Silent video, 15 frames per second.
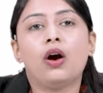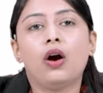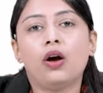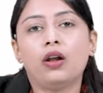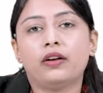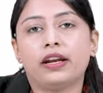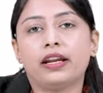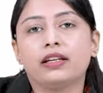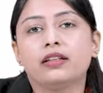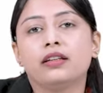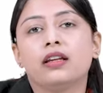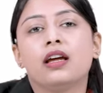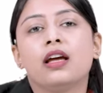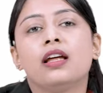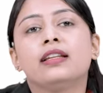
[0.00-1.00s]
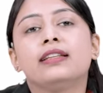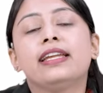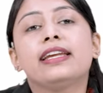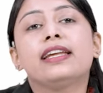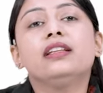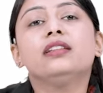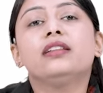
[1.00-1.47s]
Alright, they
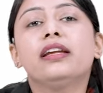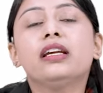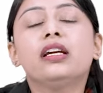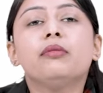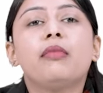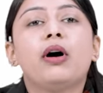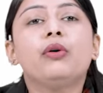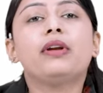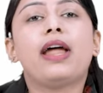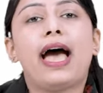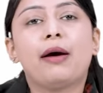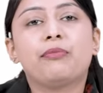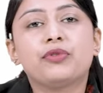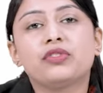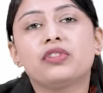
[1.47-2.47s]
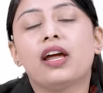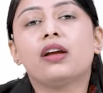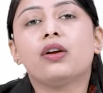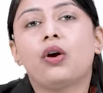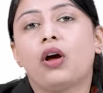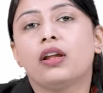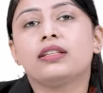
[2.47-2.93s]
can think about
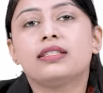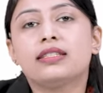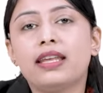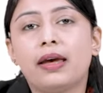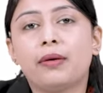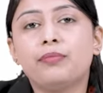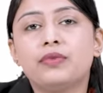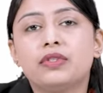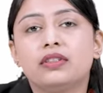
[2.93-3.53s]
abstract concepts